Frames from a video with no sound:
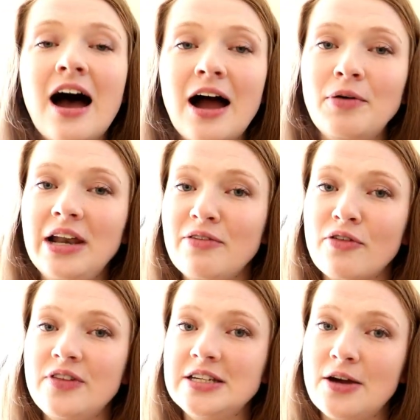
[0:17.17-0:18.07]
I will leave a
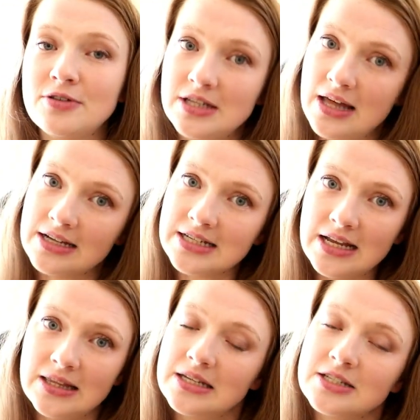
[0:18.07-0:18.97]
video to that
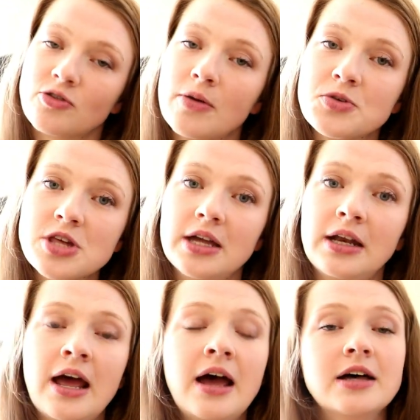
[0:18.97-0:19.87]
in the
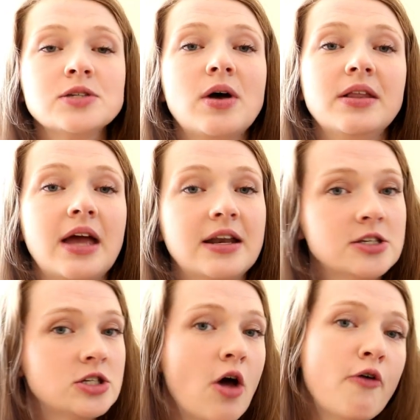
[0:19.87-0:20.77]
description, as well the kind of
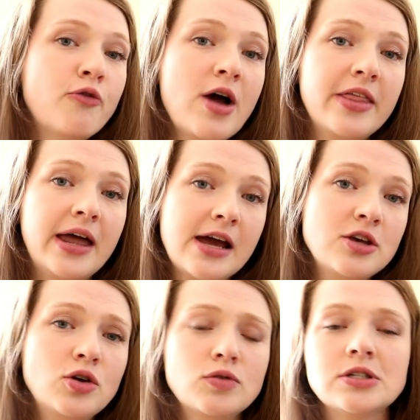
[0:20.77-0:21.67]
software that I
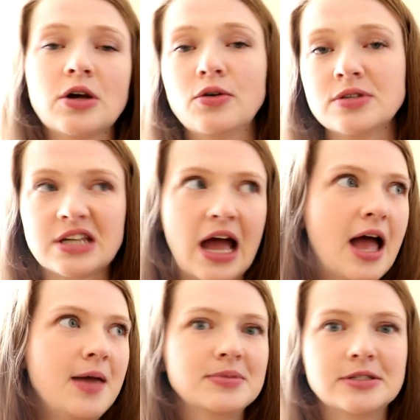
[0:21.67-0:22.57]
use, so
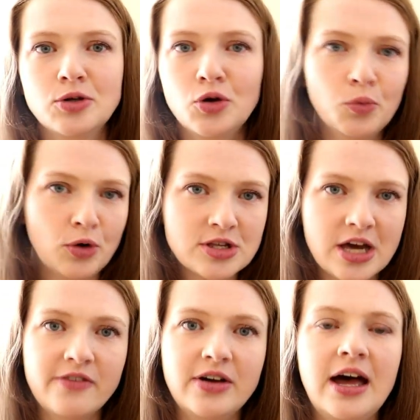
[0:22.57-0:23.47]
Skype, Zoom,
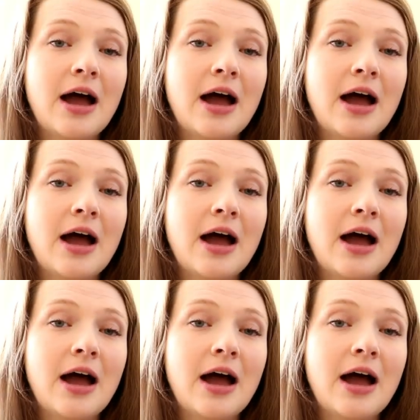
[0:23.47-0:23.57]
whichever.